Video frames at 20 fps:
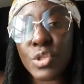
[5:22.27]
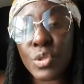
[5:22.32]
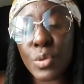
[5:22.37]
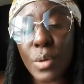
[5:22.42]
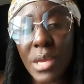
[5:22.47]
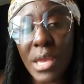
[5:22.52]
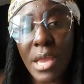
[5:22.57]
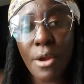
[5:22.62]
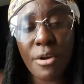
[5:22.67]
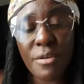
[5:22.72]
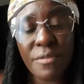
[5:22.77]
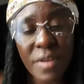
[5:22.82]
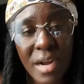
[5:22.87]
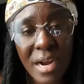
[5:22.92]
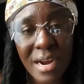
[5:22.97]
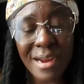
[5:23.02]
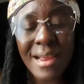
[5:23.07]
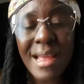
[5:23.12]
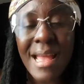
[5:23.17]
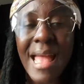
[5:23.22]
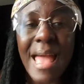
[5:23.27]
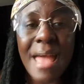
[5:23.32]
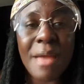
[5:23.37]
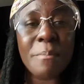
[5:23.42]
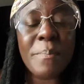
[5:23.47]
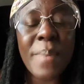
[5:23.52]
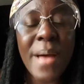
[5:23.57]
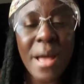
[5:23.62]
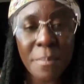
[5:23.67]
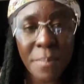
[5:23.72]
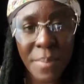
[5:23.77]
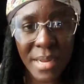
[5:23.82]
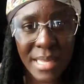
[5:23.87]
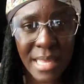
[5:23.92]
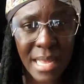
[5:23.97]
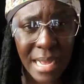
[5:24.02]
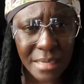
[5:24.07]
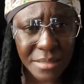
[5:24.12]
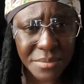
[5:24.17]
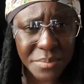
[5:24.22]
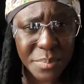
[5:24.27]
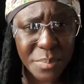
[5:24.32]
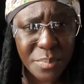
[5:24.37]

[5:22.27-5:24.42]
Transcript: took care of her and pampered her.